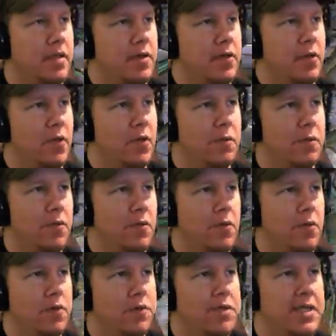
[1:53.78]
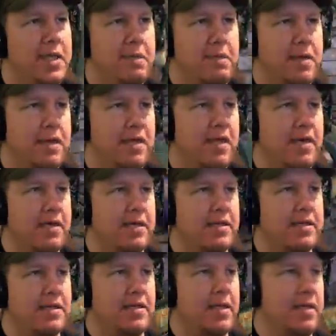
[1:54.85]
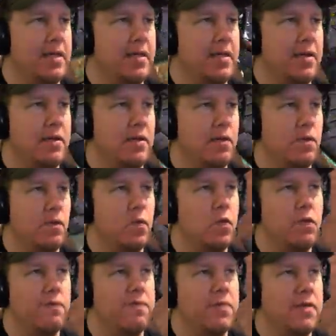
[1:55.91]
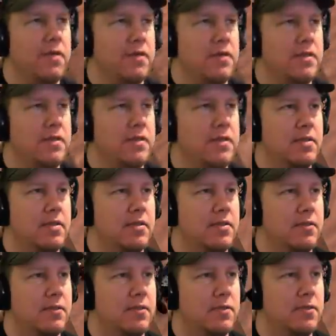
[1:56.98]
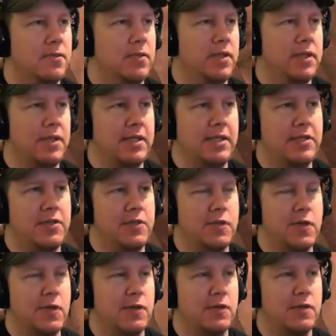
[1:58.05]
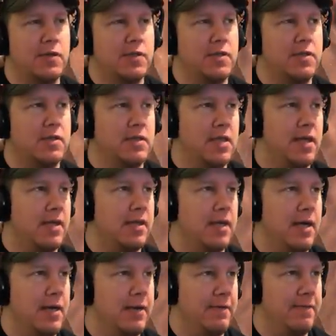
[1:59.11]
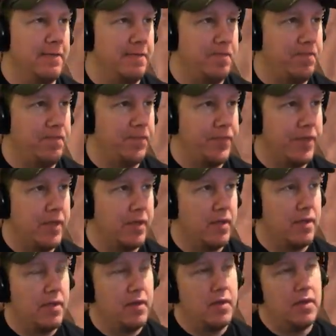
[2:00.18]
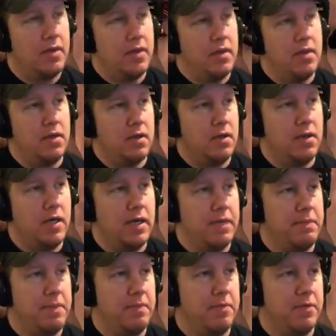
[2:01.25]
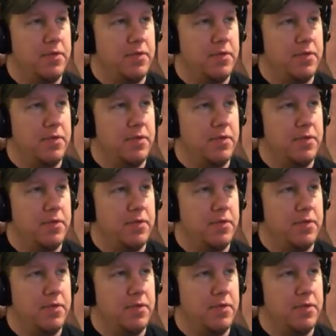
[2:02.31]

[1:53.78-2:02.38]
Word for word: normal DPS in Warfronts really struggles to stay alive. A lot of people